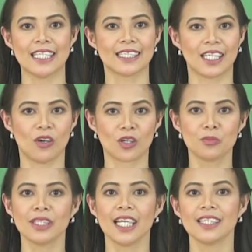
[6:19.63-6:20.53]
is a
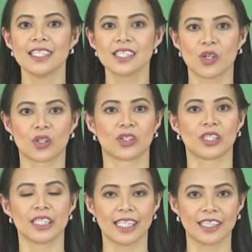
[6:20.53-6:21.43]
hormonal
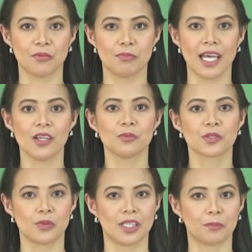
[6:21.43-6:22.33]
disorder that
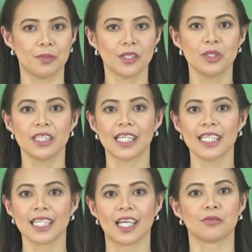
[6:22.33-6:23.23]
develops when a
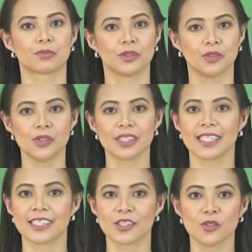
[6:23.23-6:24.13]
pituitary gland
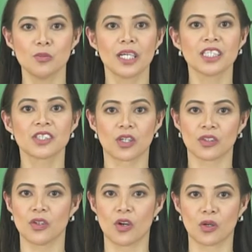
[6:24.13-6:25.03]
produces too much
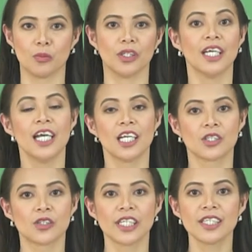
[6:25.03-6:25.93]
growth hormone
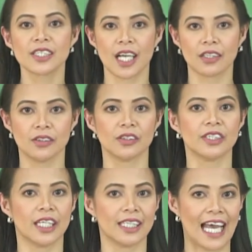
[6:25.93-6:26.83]
during childhood
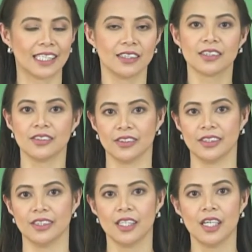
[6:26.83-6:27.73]
and adulthood.
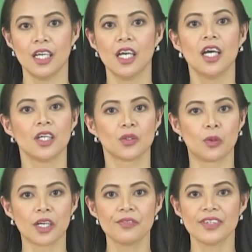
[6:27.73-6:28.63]

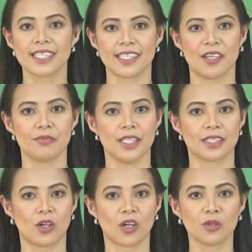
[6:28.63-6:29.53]
Dwarfism
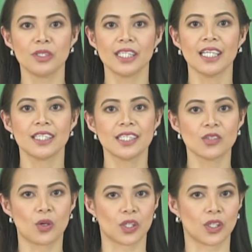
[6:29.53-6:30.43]
is a hormonal
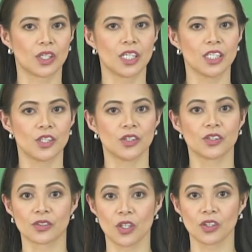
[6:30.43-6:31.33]
disorder due
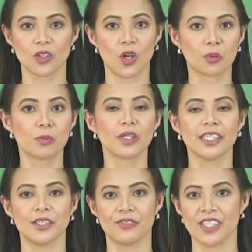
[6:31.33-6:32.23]
to growth
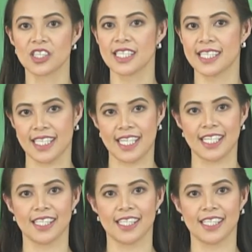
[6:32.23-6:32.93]
hormone deficiency.